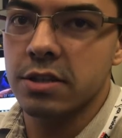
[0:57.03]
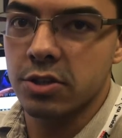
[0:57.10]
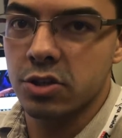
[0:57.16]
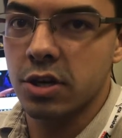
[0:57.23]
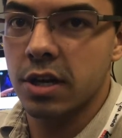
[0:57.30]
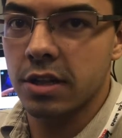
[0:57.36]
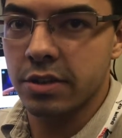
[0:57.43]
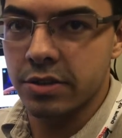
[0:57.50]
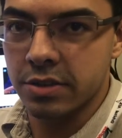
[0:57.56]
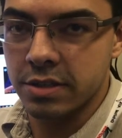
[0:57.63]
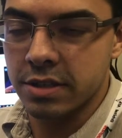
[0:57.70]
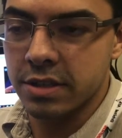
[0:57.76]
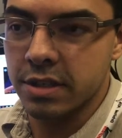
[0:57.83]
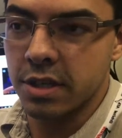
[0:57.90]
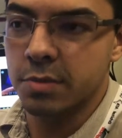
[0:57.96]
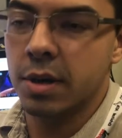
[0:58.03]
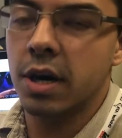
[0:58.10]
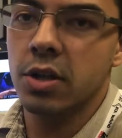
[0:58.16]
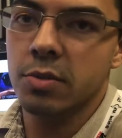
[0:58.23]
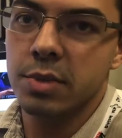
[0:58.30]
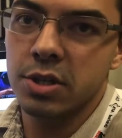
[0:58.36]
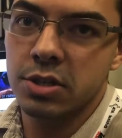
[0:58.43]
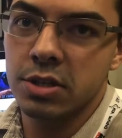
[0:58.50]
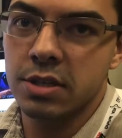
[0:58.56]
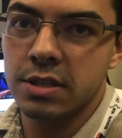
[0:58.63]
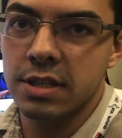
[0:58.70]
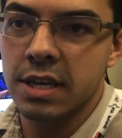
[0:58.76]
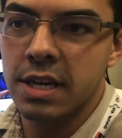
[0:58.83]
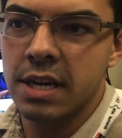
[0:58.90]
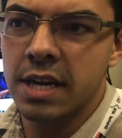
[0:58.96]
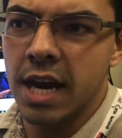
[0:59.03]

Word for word: the shuttles, the Apollo missions.